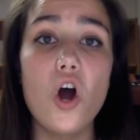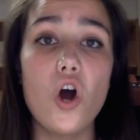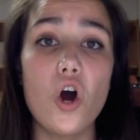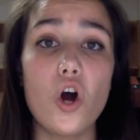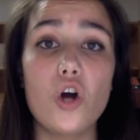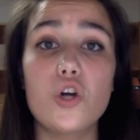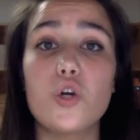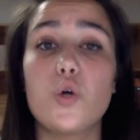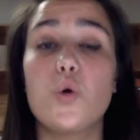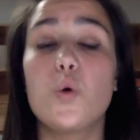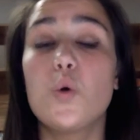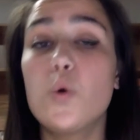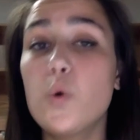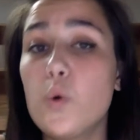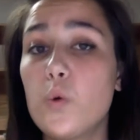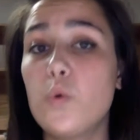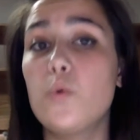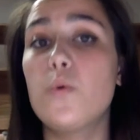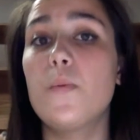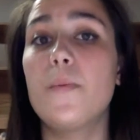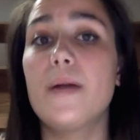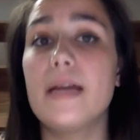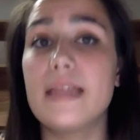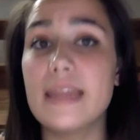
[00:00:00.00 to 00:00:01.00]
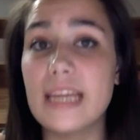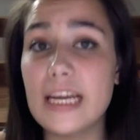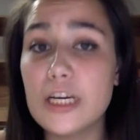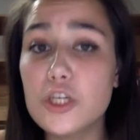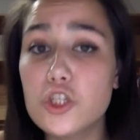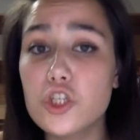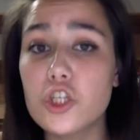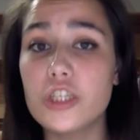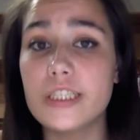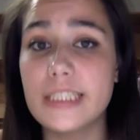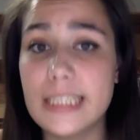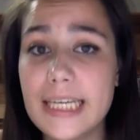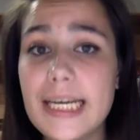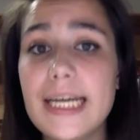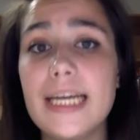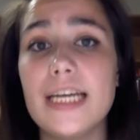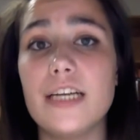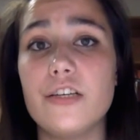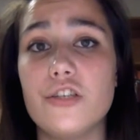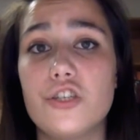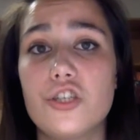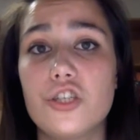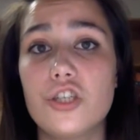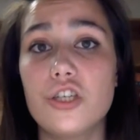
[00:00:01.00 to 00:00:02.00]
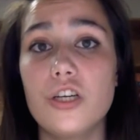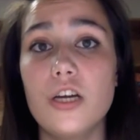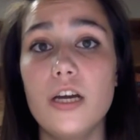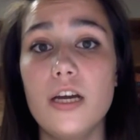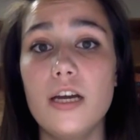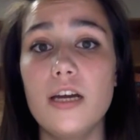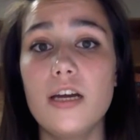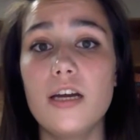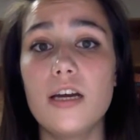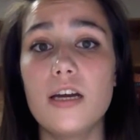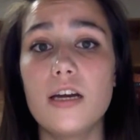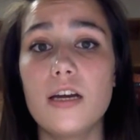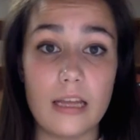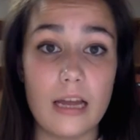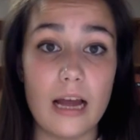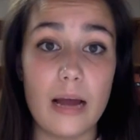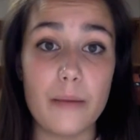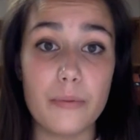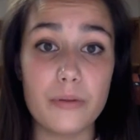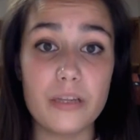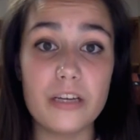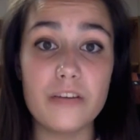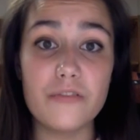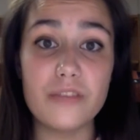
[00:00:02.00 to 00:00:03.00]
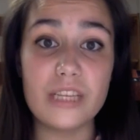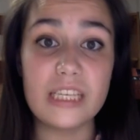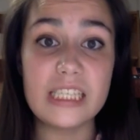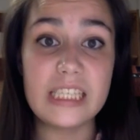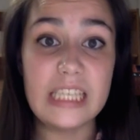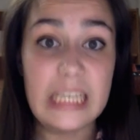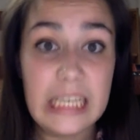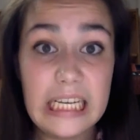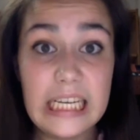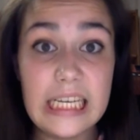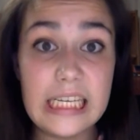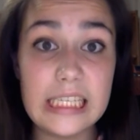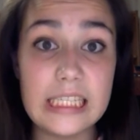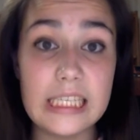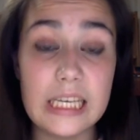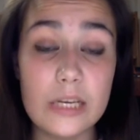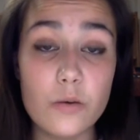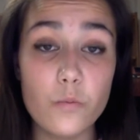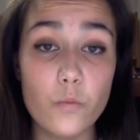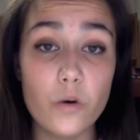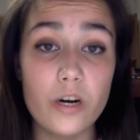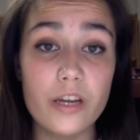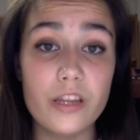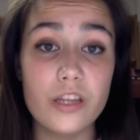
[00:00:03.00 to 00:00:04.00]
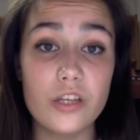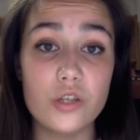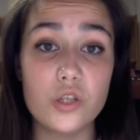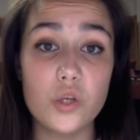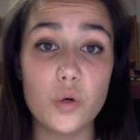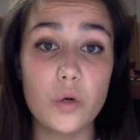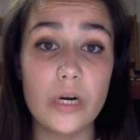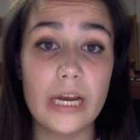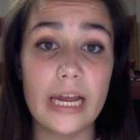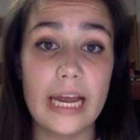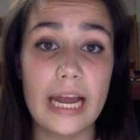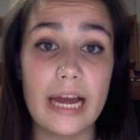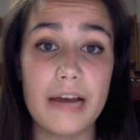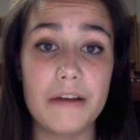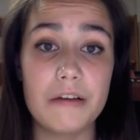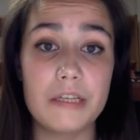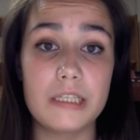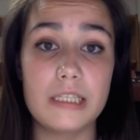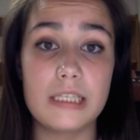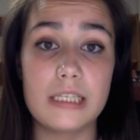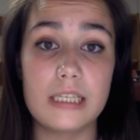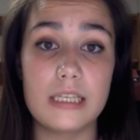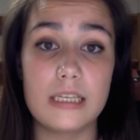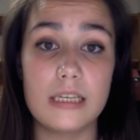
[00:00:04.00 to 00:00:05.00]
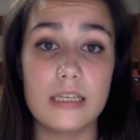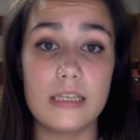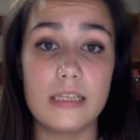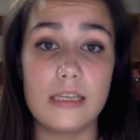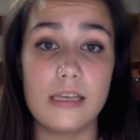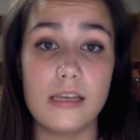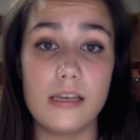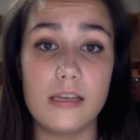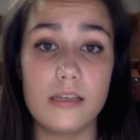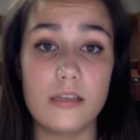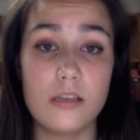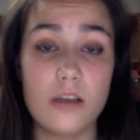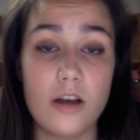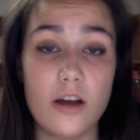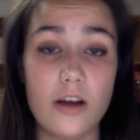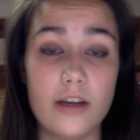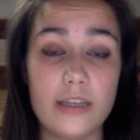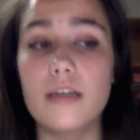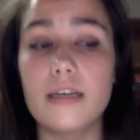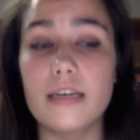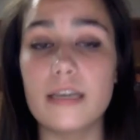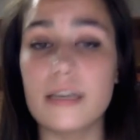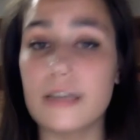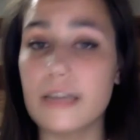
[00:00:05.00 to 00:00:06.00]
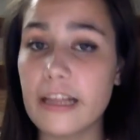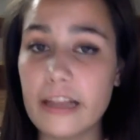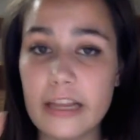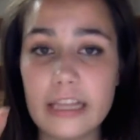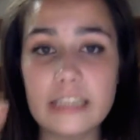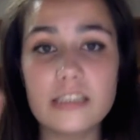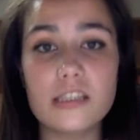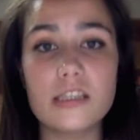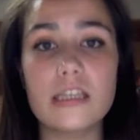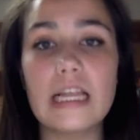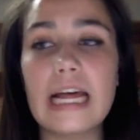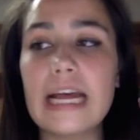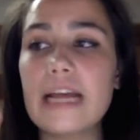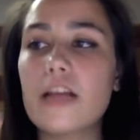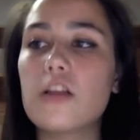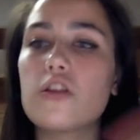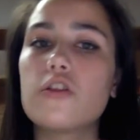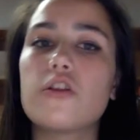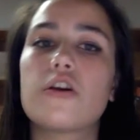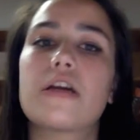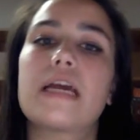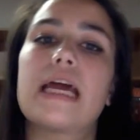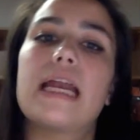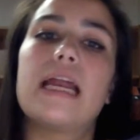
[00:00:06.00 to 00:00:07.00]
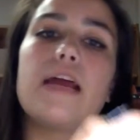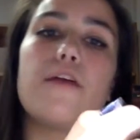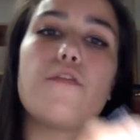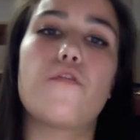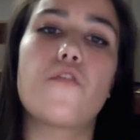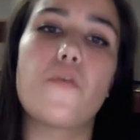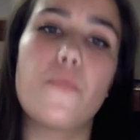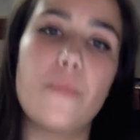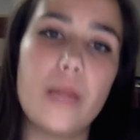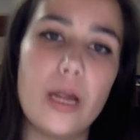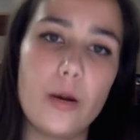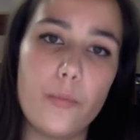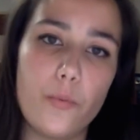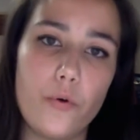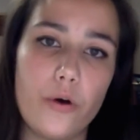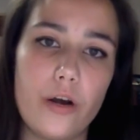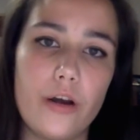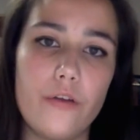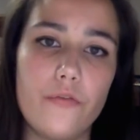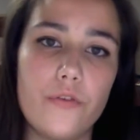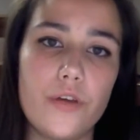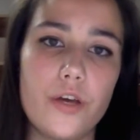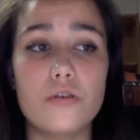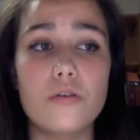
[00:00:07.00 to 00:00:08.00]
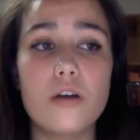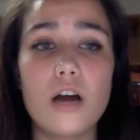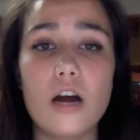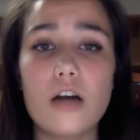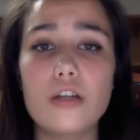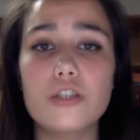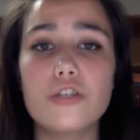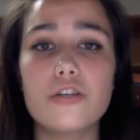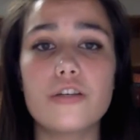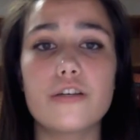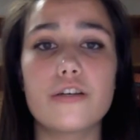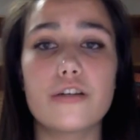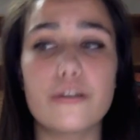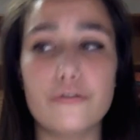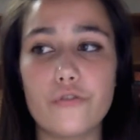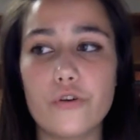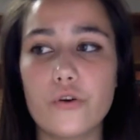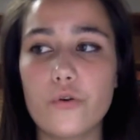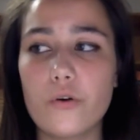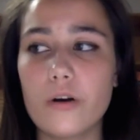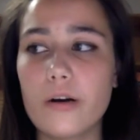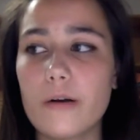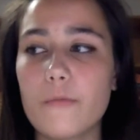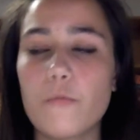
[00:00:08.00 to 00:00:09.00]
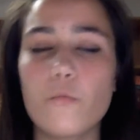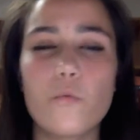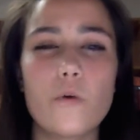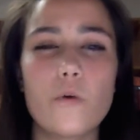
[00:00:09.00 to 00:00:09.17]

on whom they should teach. I believe this is in one of the Sorting Hat songs. Now let's look at it from their point of view. So Godric Gryffindor,